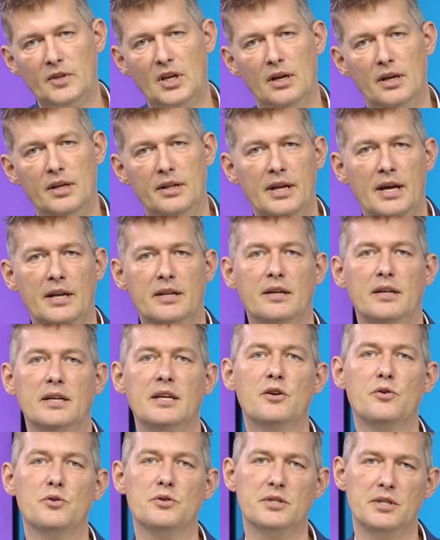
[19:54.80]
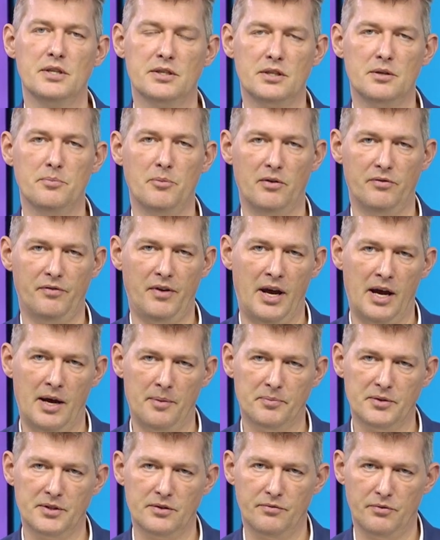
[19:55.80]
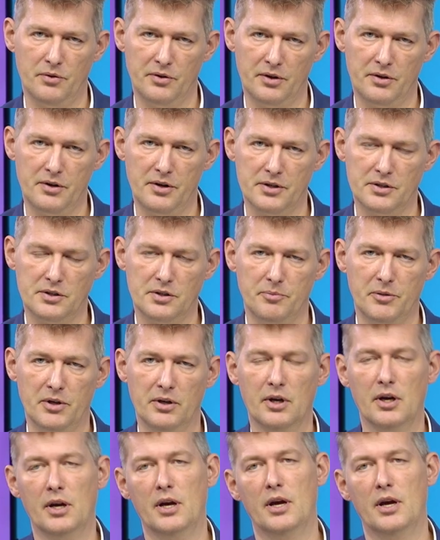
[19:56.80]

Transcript: ecosystem of apps for the customer.